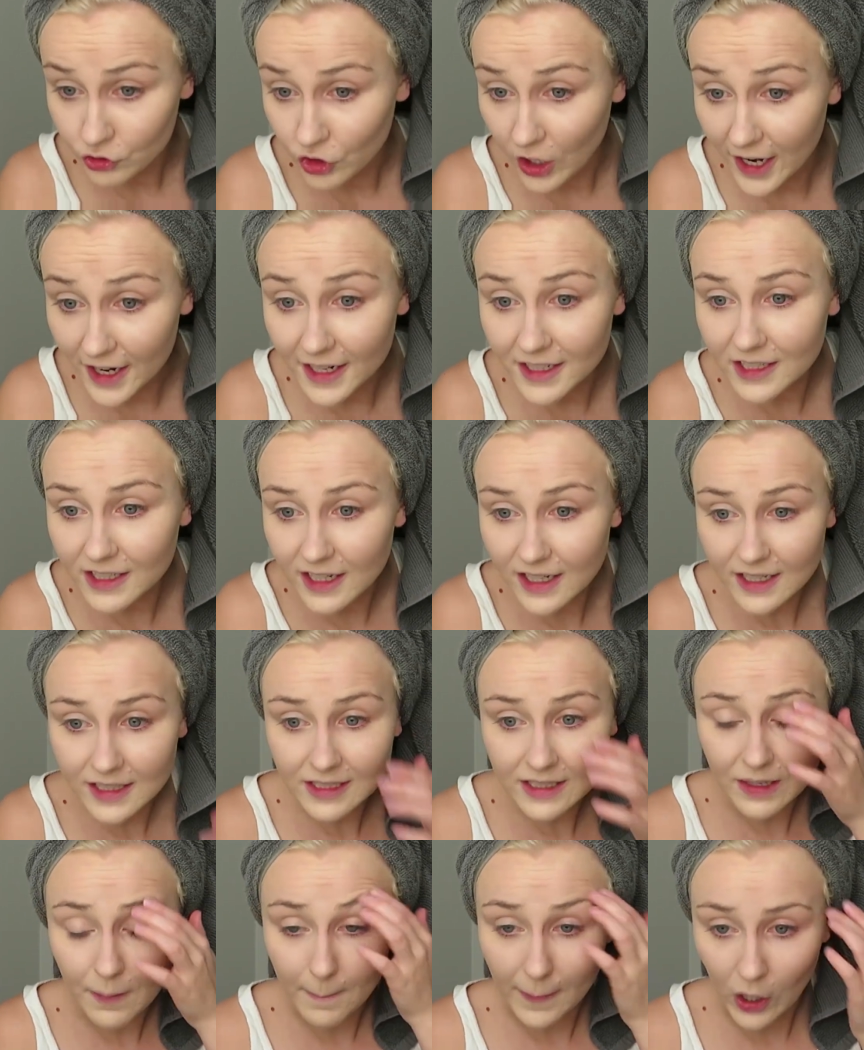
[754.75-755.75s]
Try not to
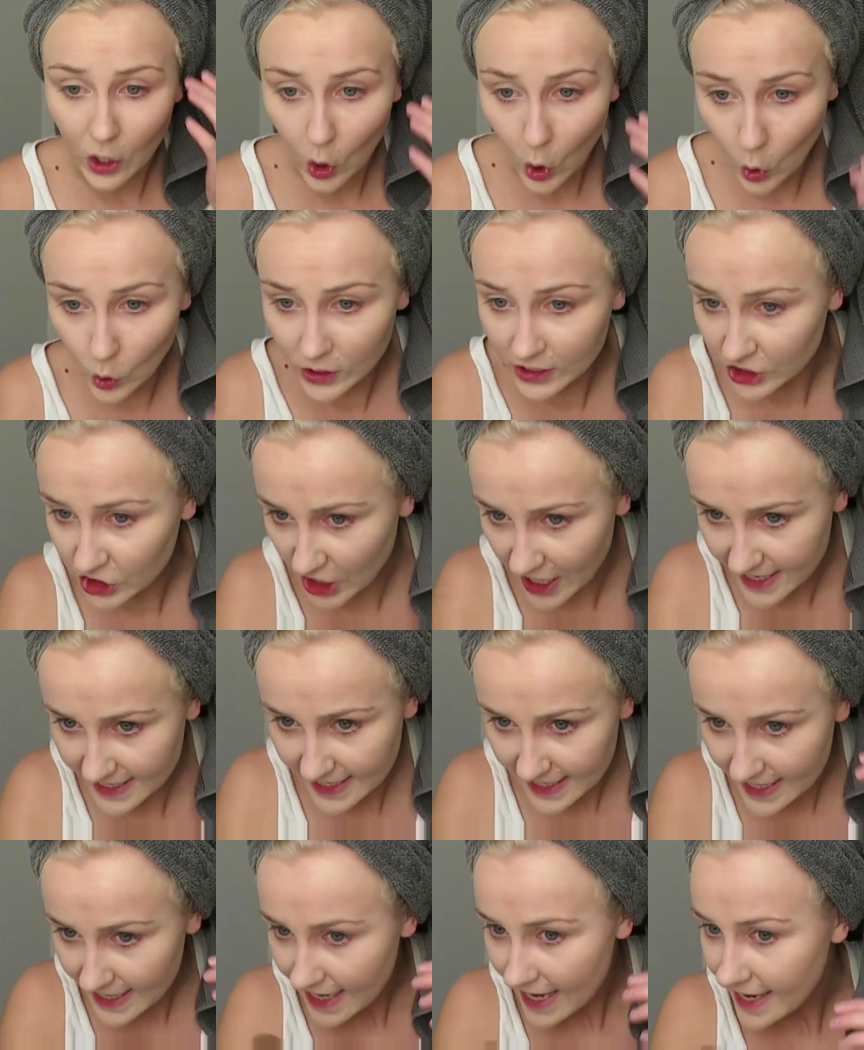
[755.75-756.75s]
cuss, but holy
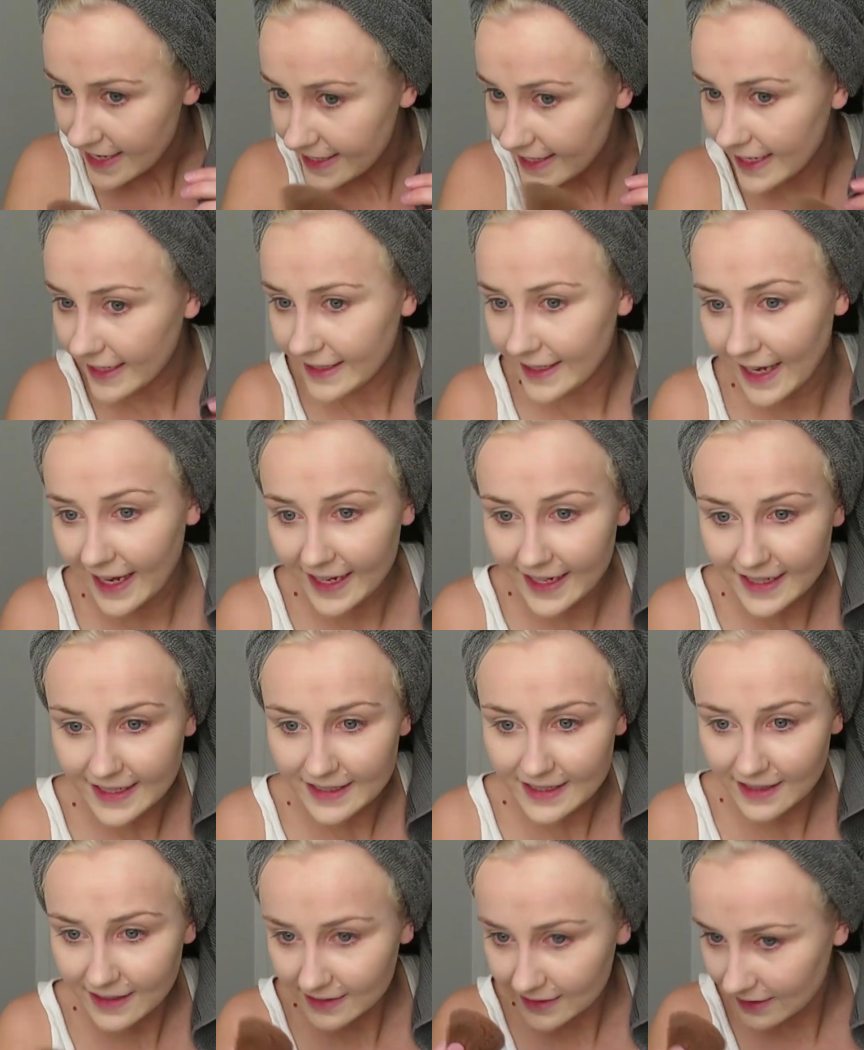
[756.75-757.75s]
shit, you
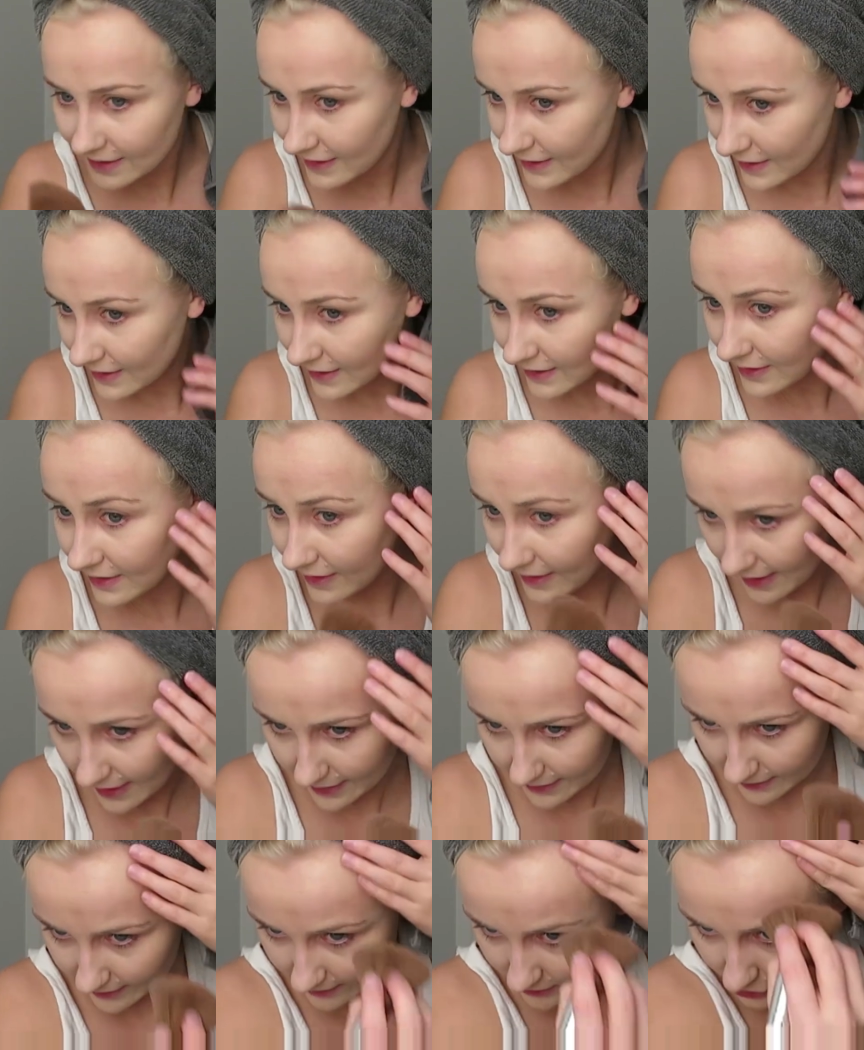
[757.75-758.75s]
can't
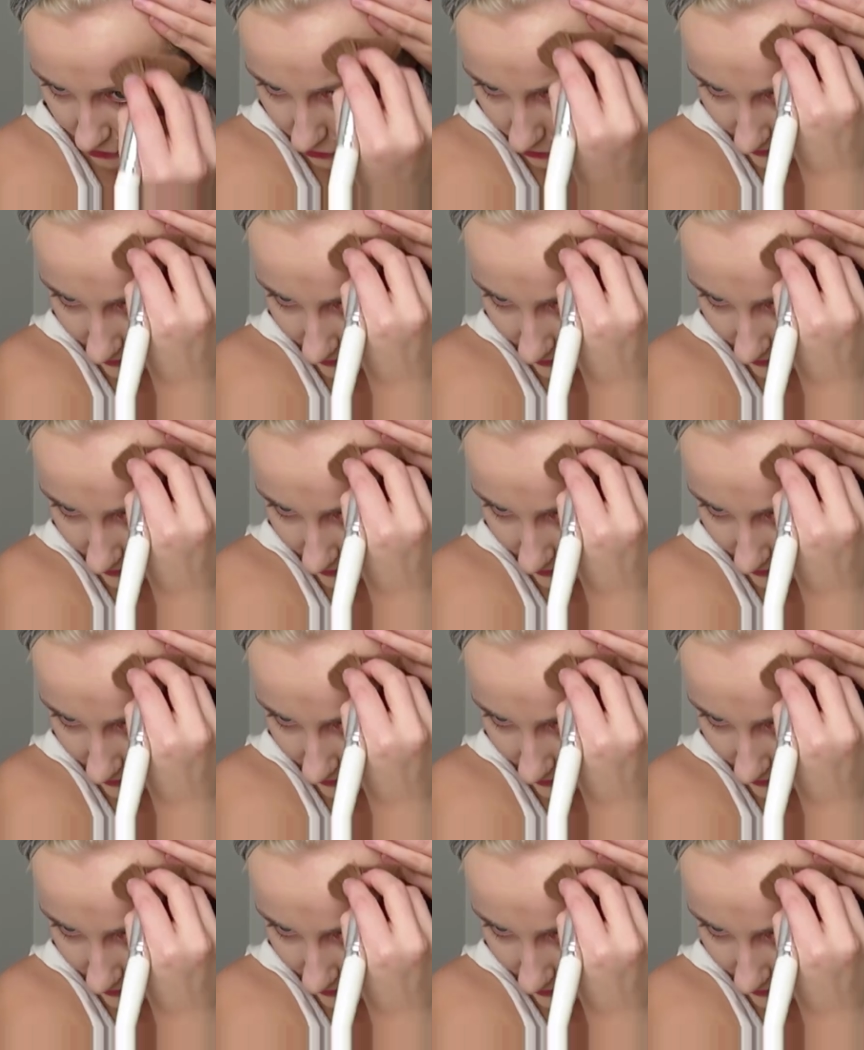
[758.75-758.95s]
not cuss